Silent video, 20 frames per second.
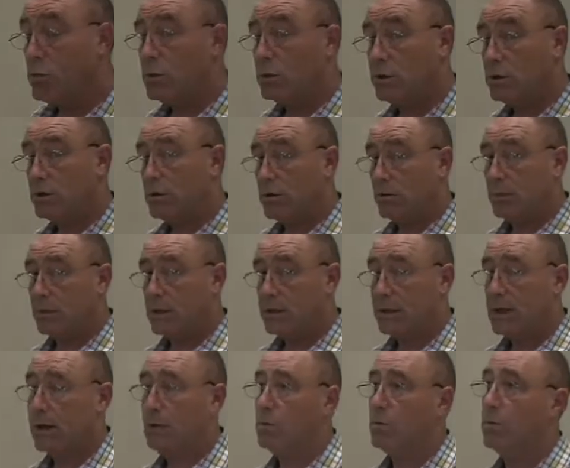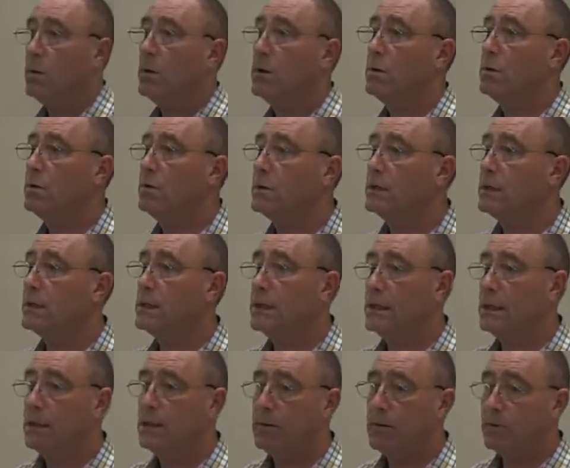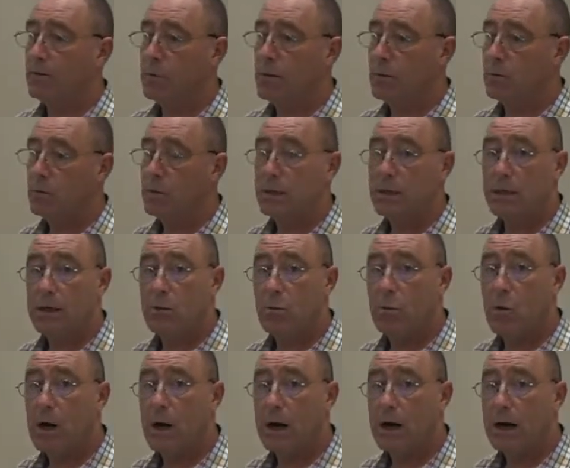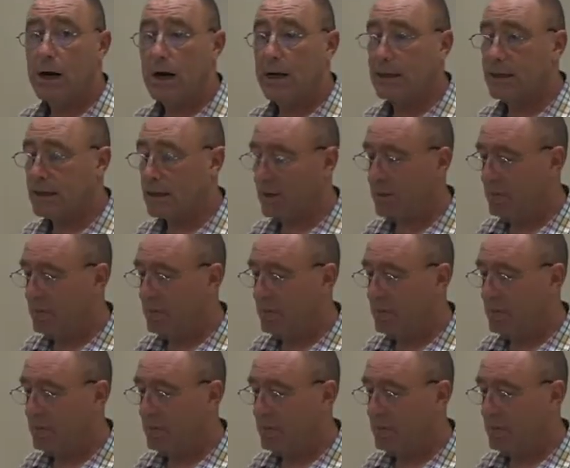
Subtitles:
do them the same. We'll see why later.